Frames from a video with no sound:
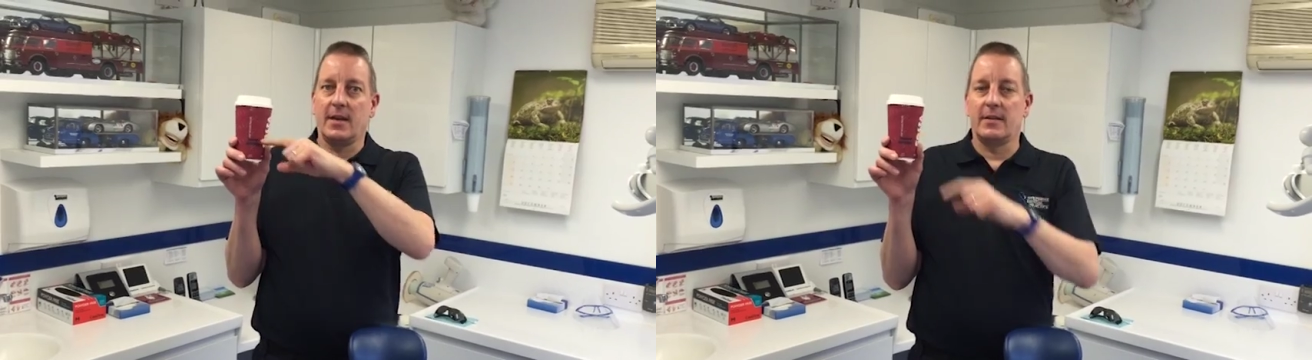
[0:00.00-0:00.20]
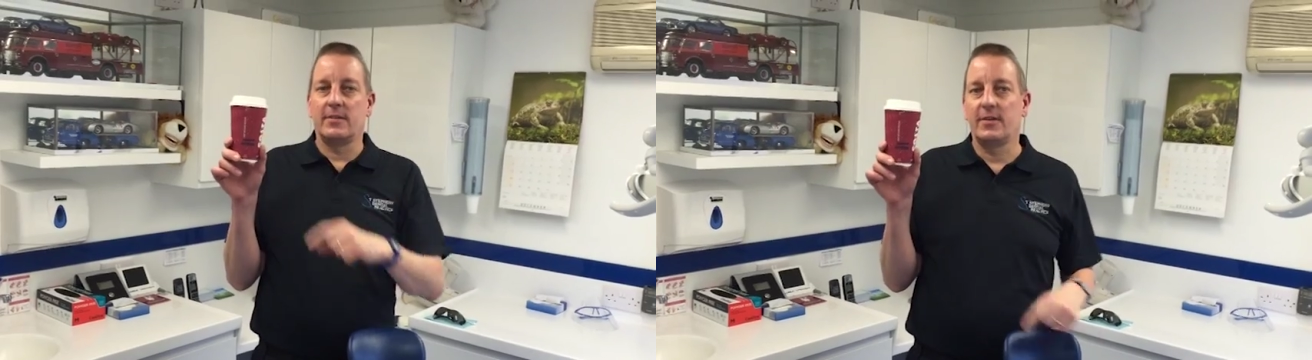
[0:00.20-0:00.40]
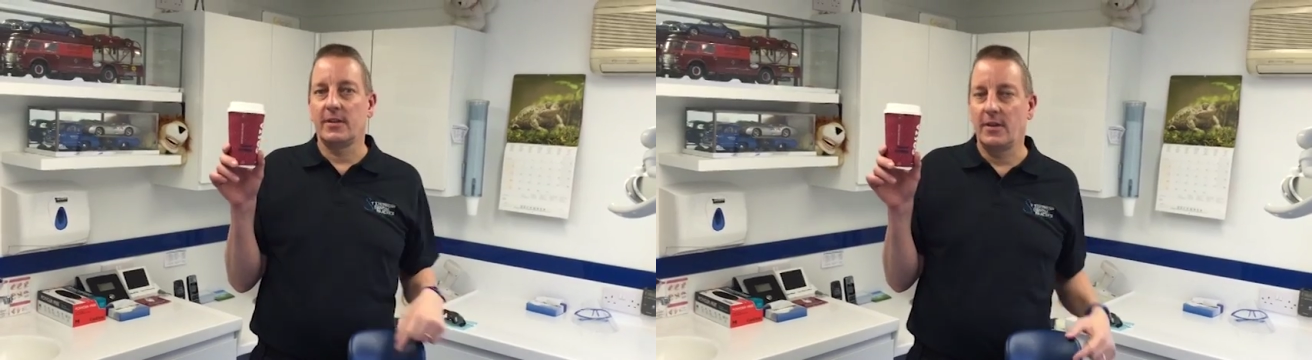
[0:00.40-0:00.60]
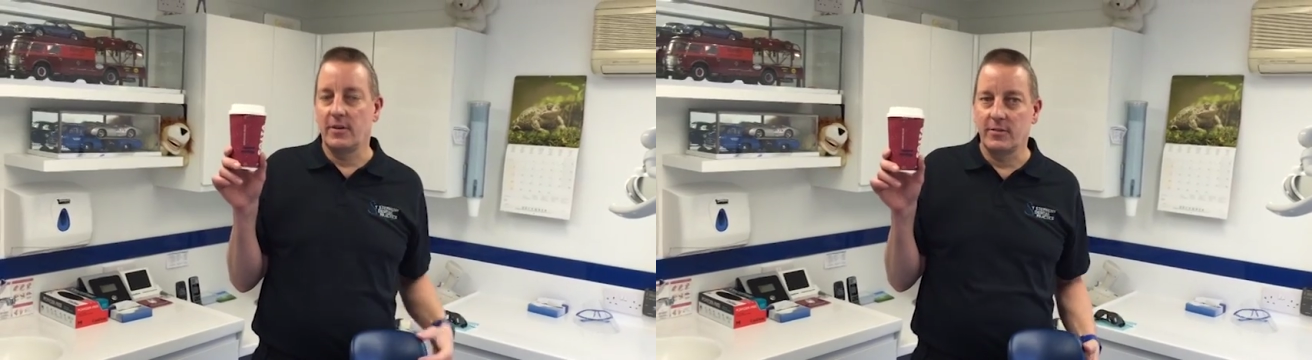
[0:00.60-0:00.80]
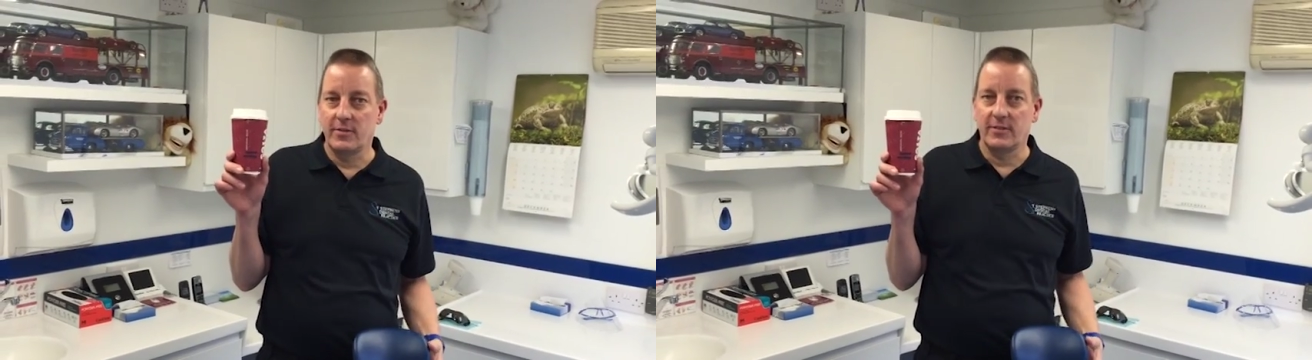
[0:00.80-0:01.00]
and
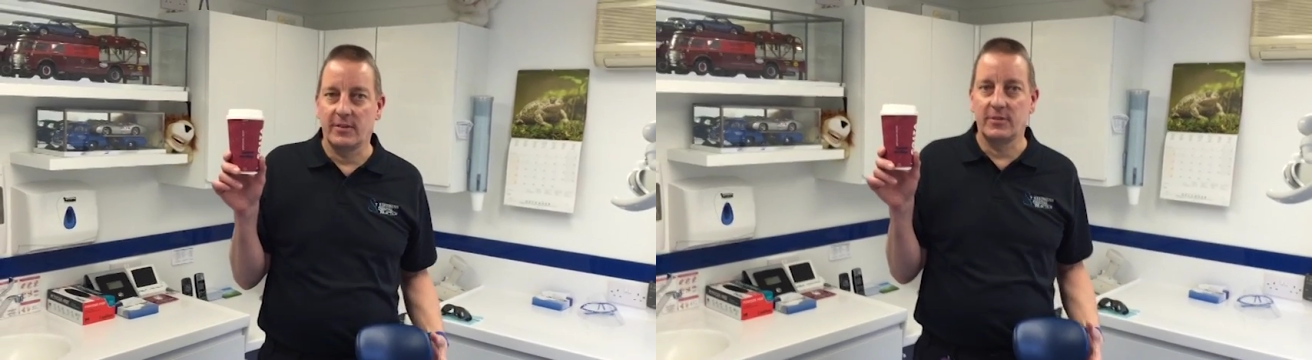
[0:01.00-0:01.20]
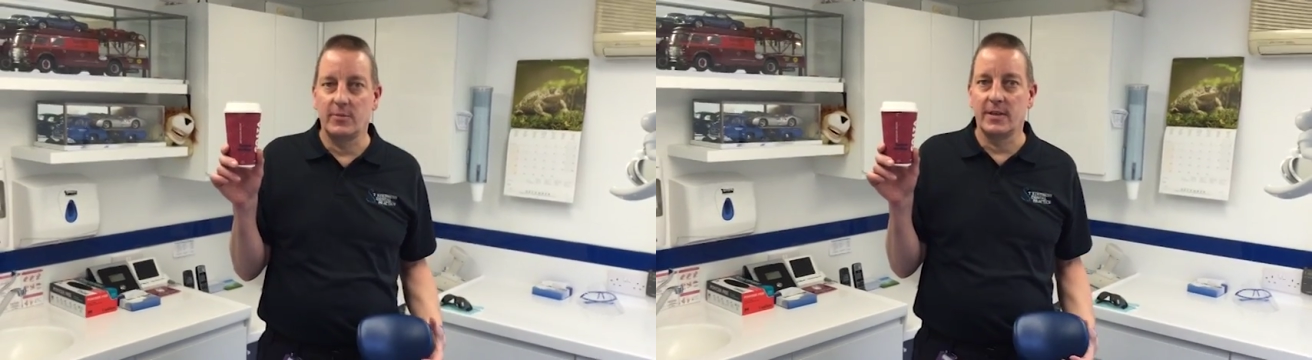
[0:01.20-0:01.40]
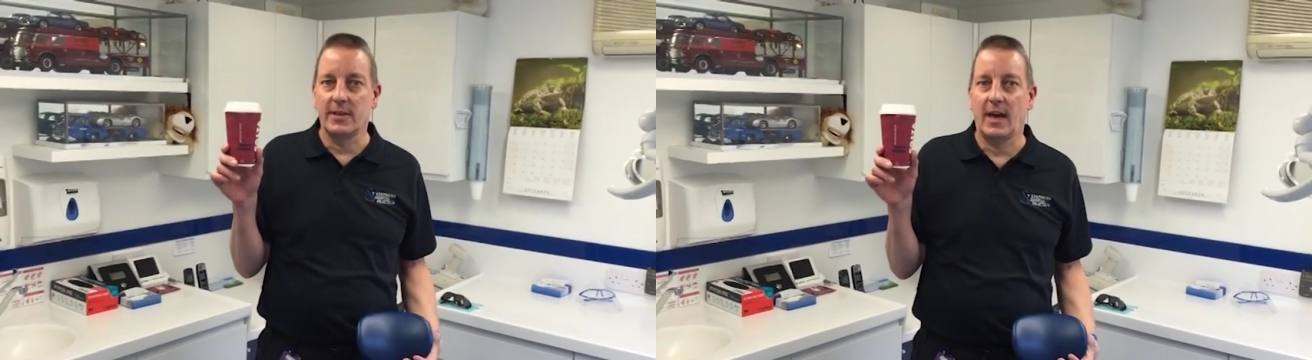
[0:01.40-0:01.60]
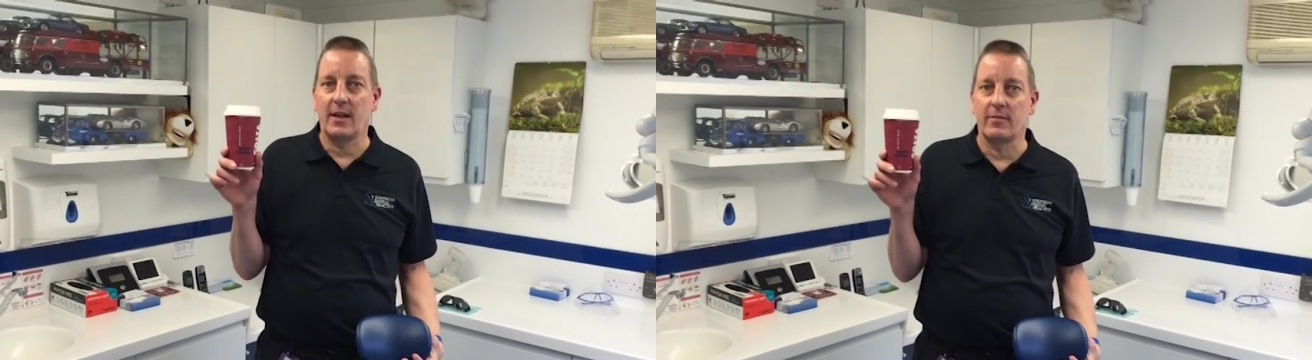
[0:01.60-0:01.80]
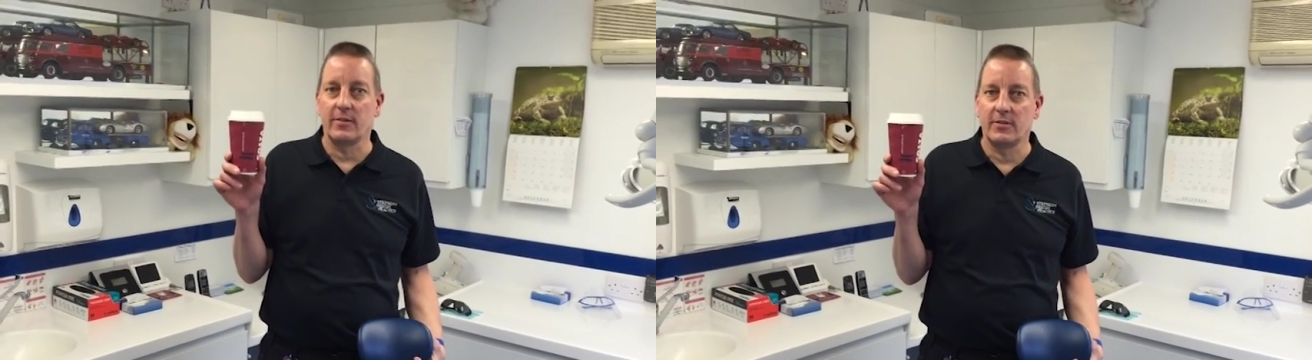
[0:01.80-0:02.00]
661
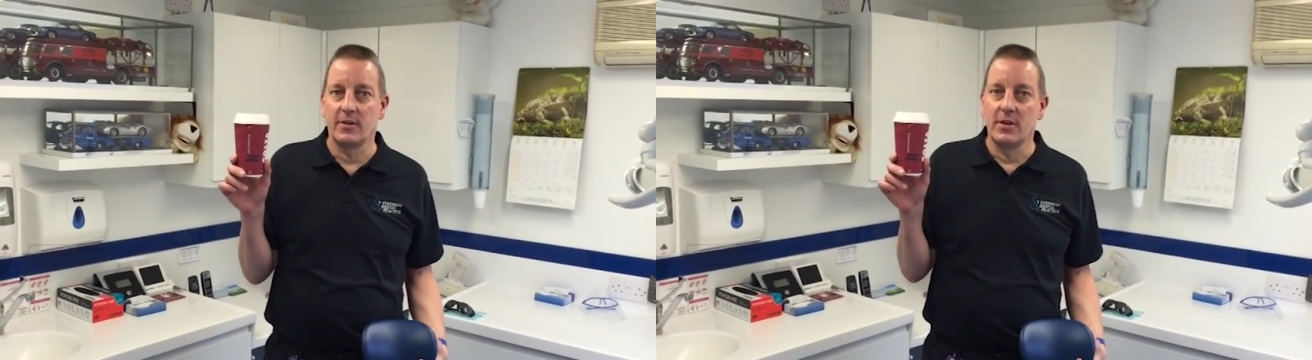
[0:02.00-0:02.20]
calories,